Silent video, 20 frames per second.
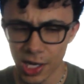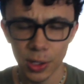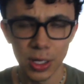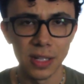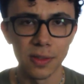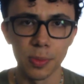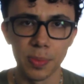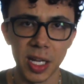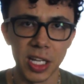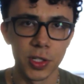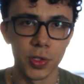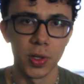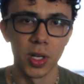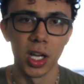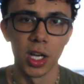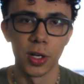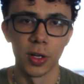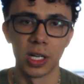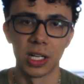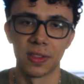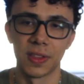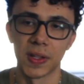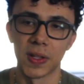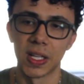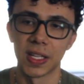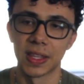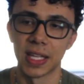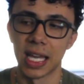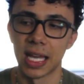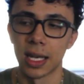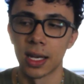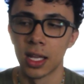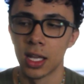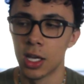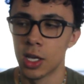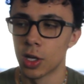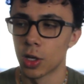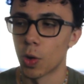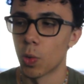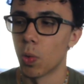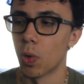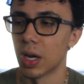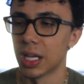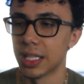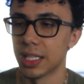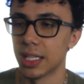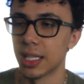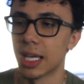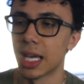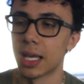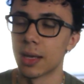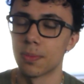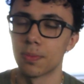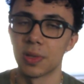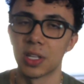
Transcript: I don't have a Patreon or anything like that quite yet,